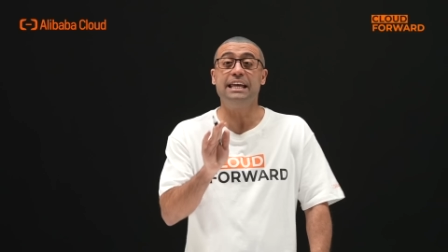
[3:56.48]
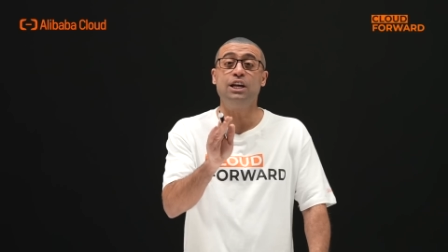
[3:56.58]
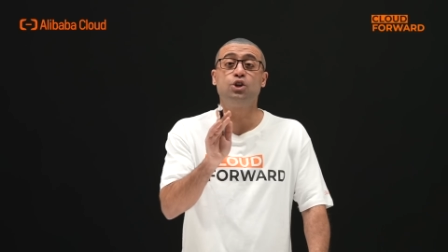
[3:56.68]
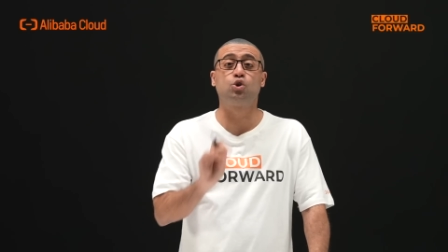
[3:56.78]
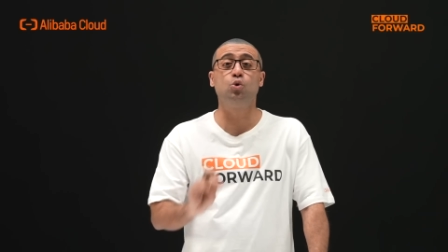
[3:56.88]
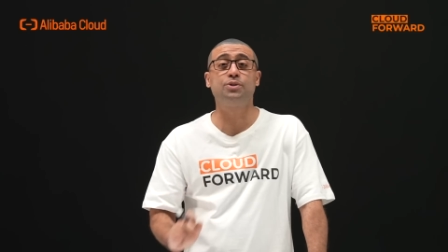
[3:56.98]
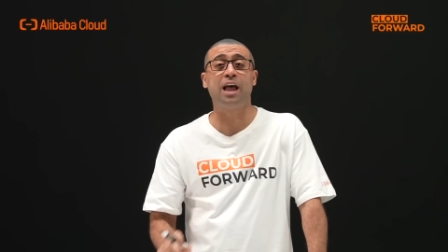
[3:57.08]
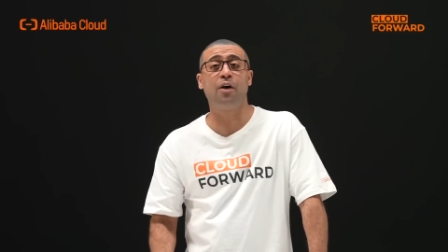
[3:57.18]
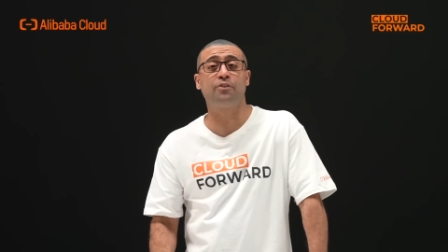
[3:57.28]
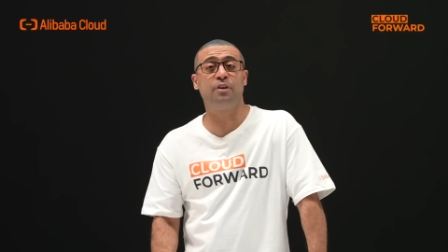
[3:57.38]
In
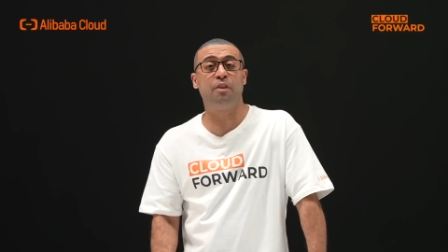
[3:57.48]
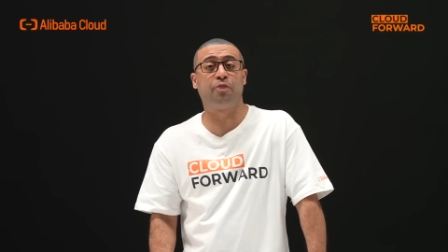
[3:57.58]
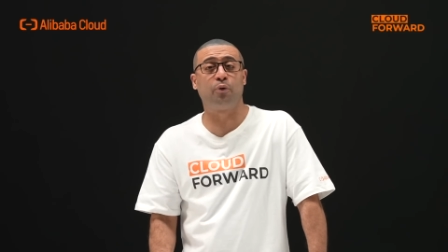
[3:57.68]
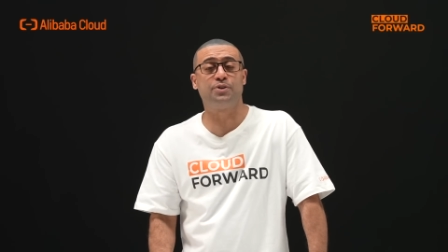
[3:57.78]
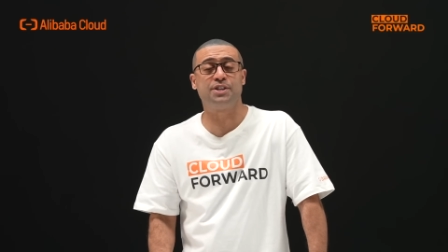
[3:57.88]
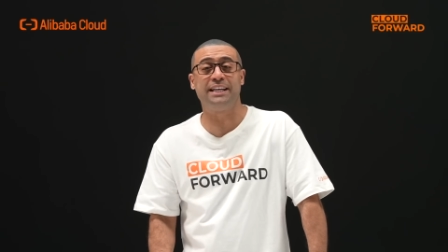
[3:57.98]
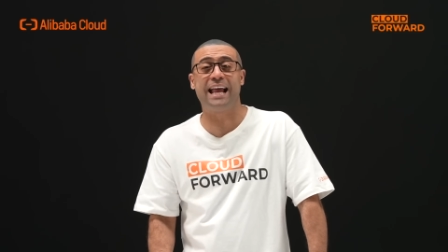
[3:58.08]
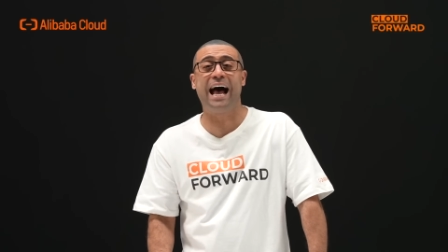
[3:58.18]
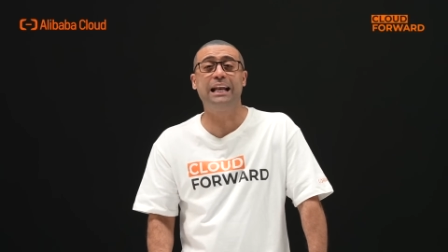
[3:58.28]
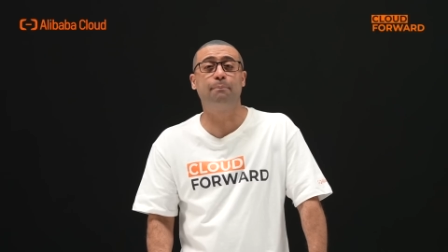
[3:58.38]

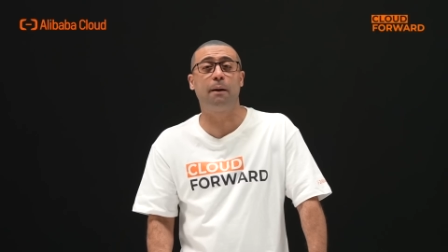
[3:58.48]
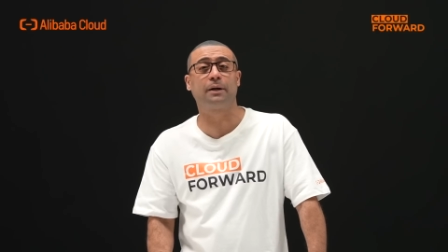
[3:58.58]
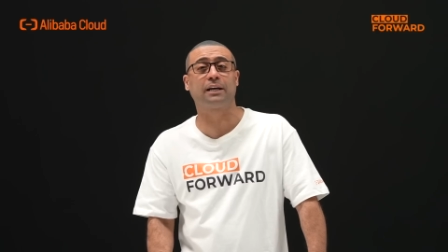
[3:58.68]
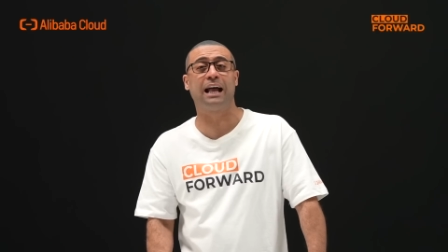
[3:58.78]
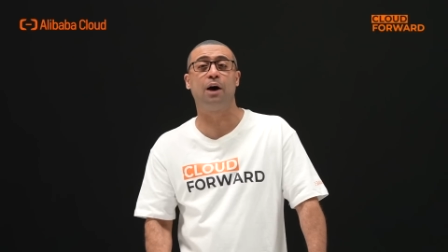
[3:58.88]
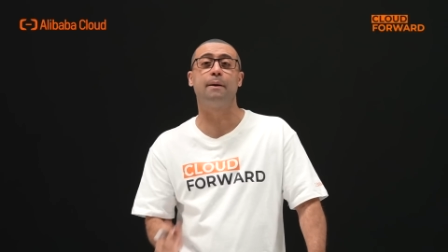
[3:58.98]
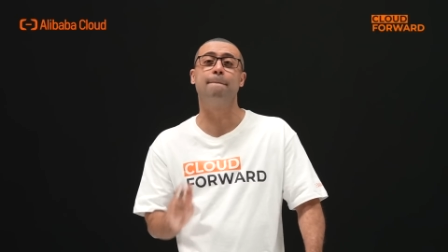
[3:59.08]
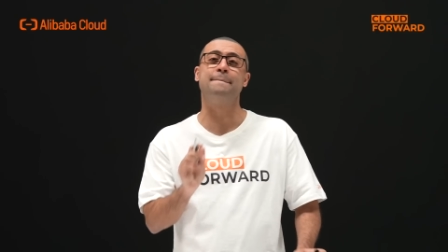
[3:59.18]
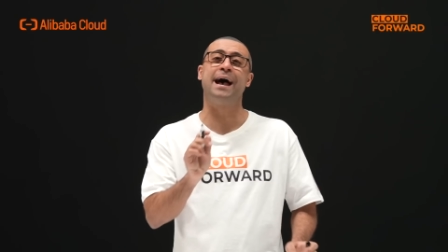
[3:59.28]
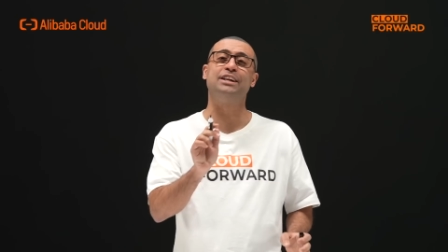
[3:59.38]
2013, Alibaba Cloud
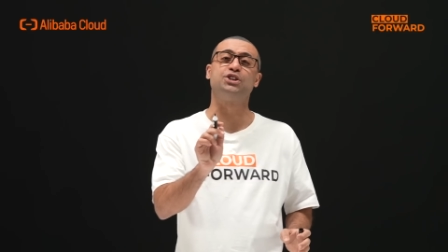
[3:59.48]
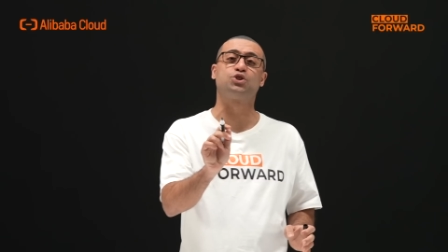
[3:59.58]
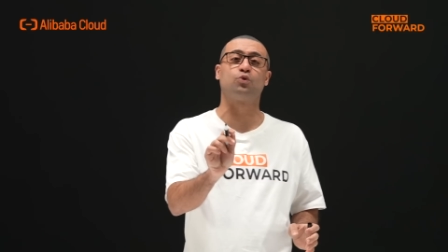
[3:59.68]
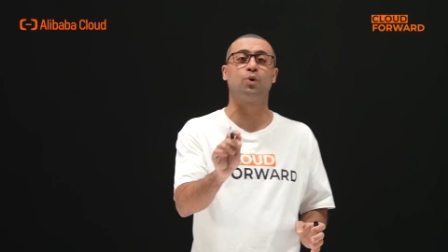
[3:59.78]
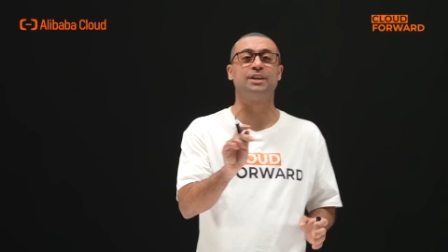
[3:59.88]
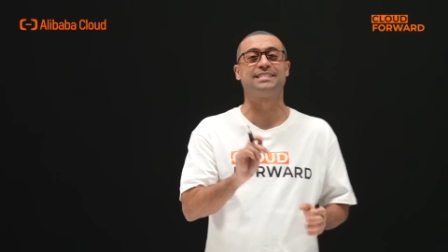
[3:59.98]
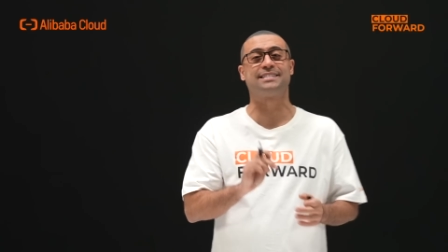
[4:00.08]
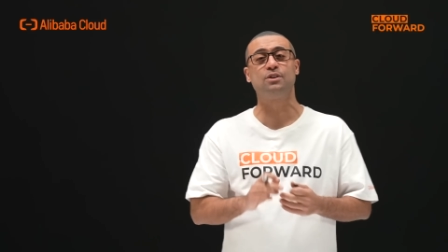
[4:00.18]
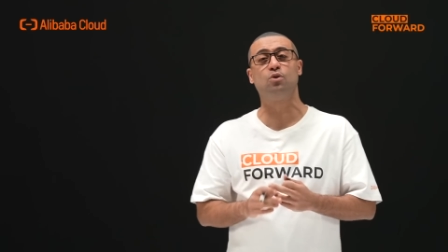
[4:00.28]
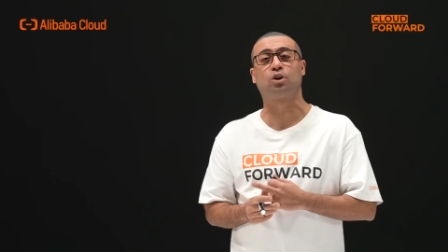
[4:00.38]
managed to run a
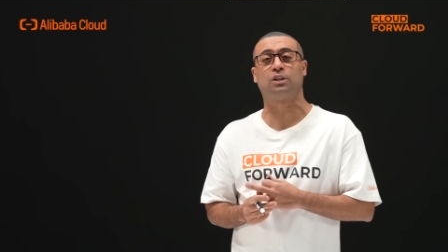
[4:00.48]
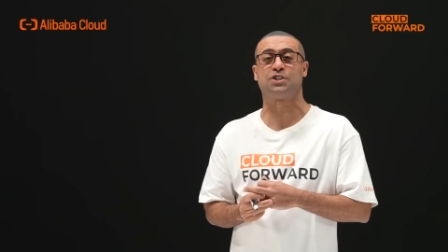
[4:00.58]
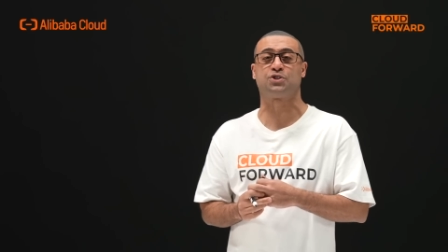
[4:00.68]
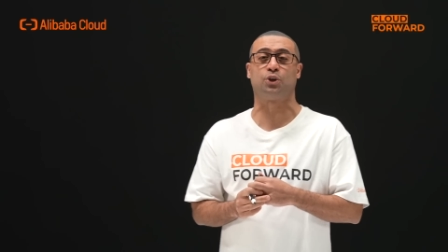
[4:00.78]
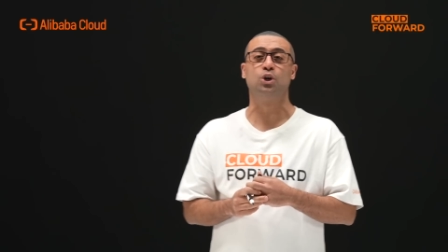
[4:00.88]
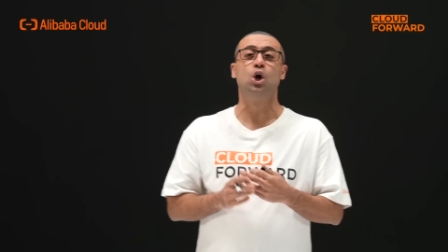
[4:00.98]
single cluster